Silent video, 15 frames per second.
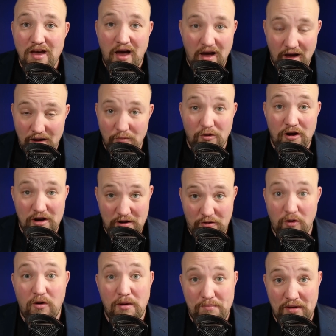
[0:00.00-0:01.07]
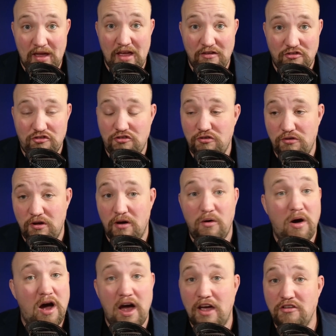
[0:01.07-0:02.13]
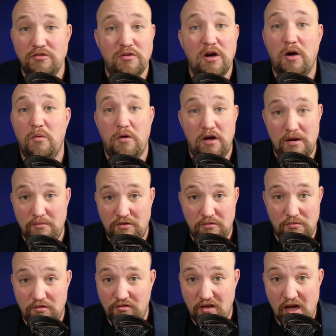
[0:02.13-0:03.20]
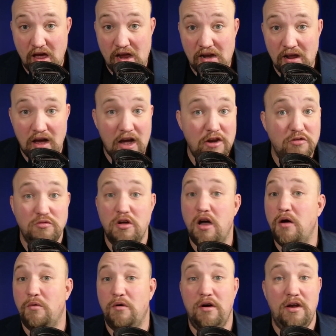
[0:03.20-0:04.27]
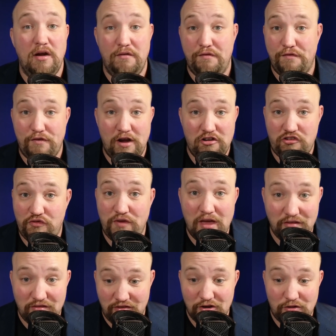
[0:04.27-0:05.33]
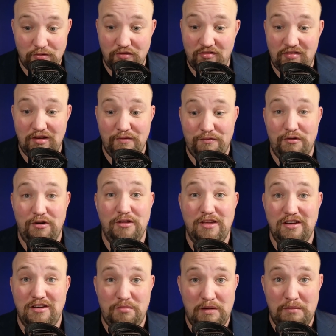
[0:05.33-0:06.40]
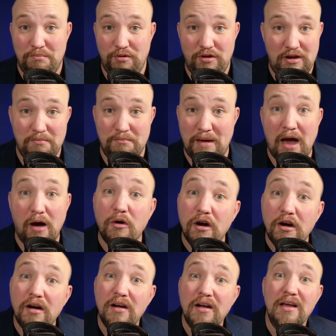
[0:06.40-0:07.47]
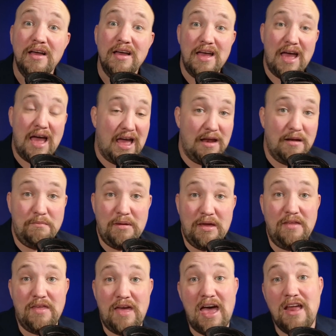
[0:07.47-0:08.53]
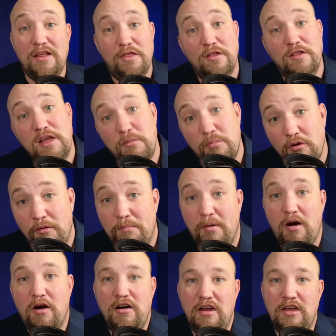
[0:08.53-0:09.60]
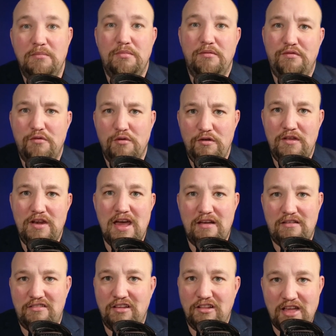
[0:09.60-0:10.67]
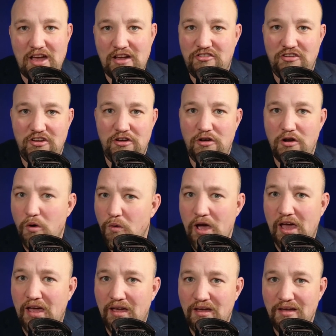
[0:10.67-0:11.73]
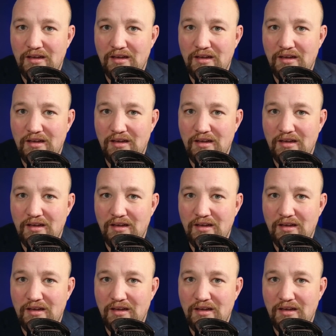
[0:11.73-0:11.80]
I want to go up against Trudeau. I do not want him to resign. I do not want a fresh face in Chrystia Freeland to be put in power and be the head of the Liberal Party before the next election. No way.